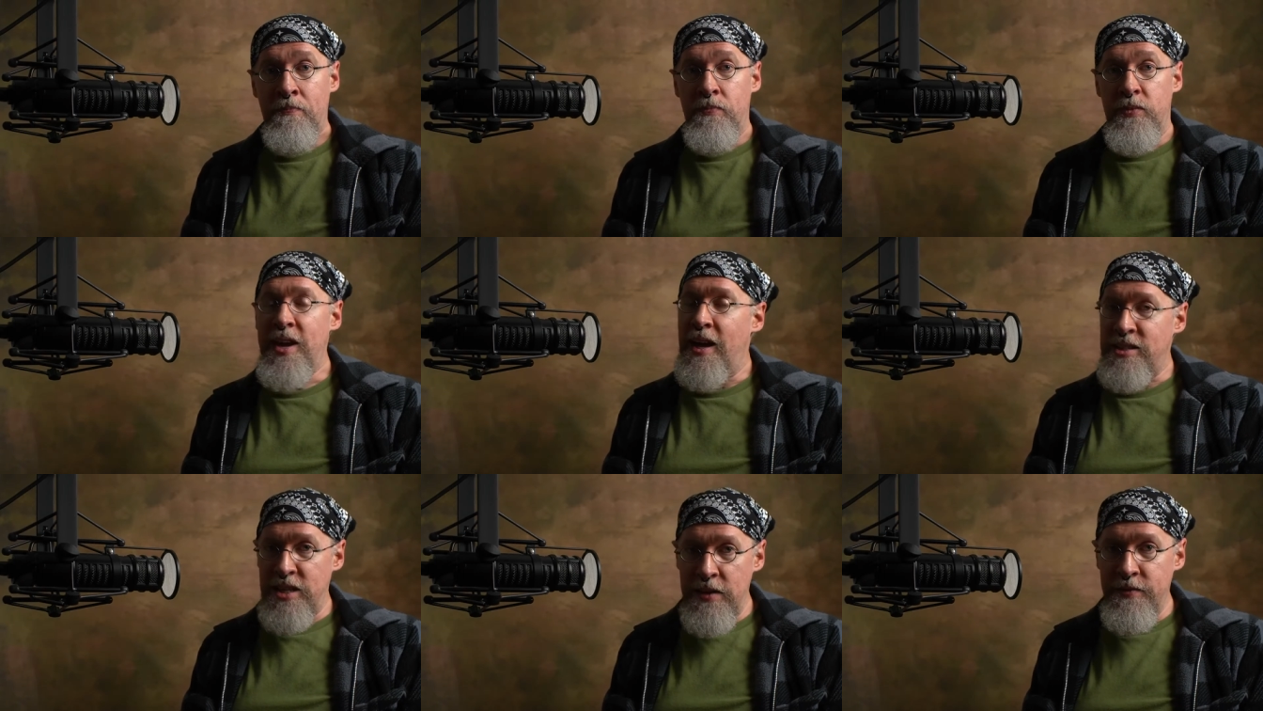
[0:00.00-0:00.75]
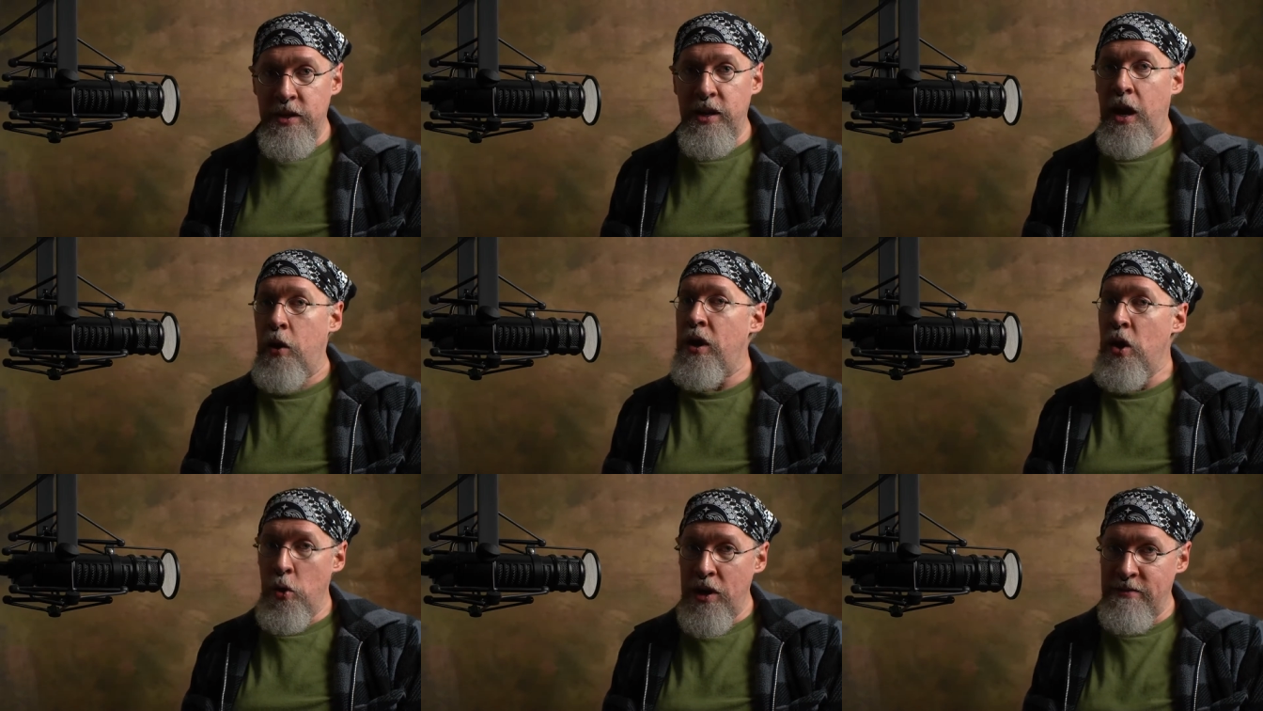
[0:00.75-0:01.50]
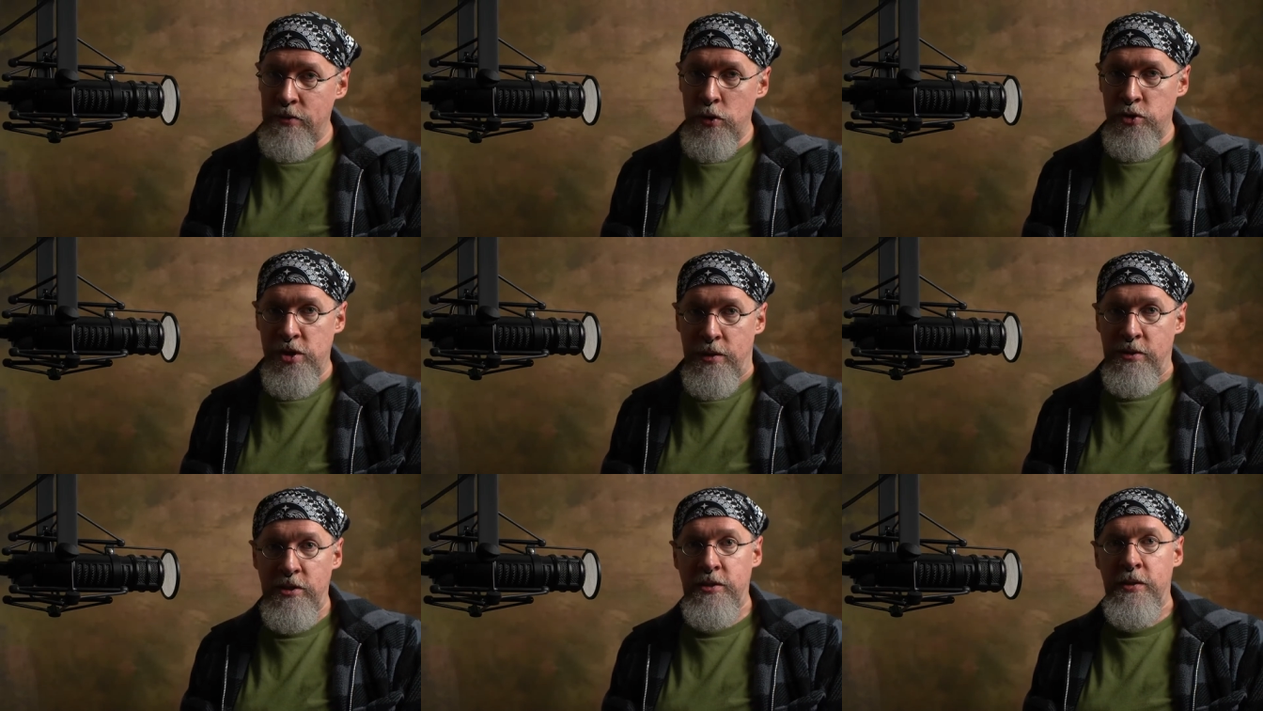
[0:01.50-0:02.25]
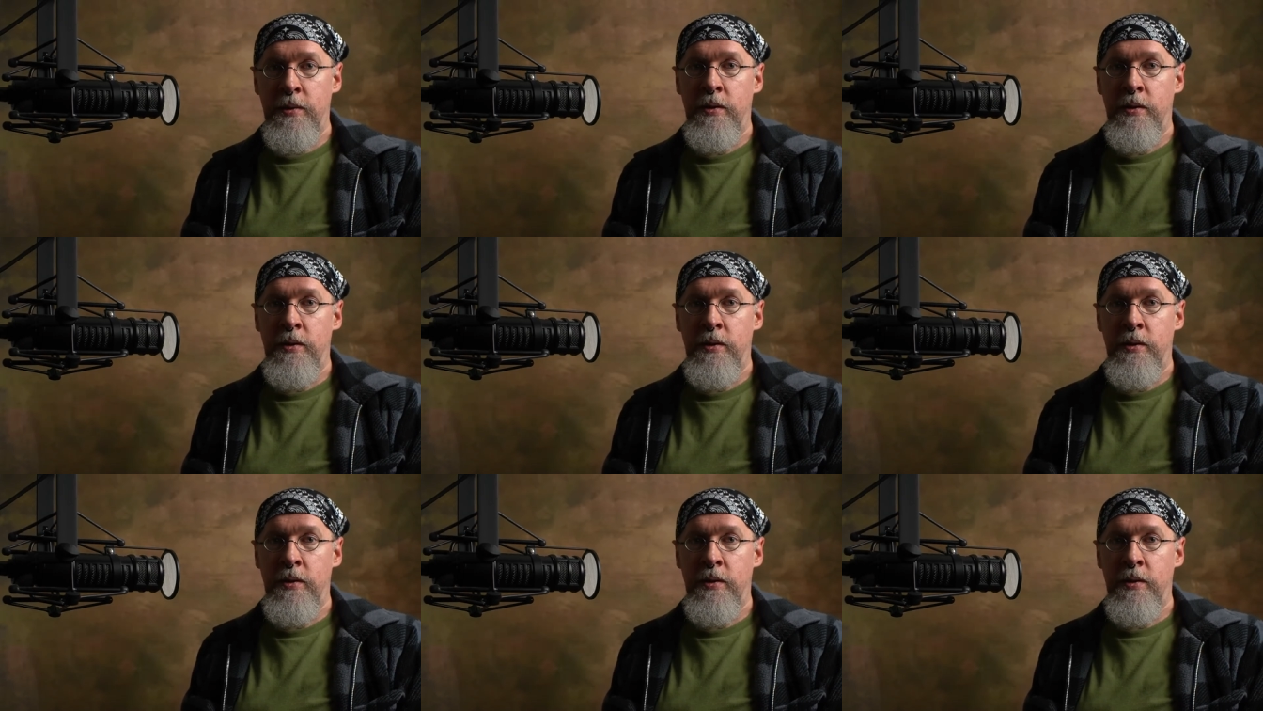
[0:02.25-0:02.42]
Yes, even karaoke versions.